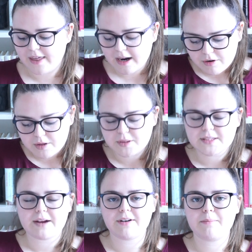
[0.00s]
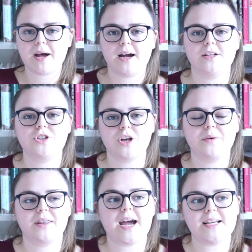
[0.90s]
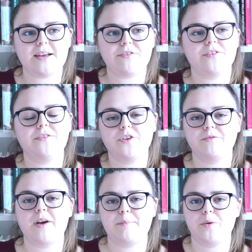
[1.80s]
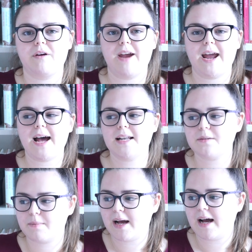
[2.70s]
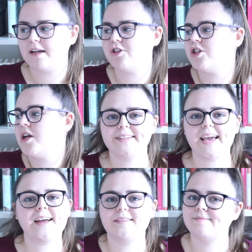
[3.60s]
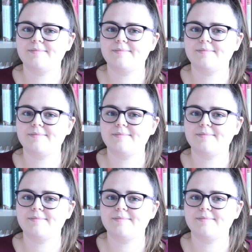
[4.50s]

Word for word: They're all the books that are in March. So that is everything from February and March. Yeah,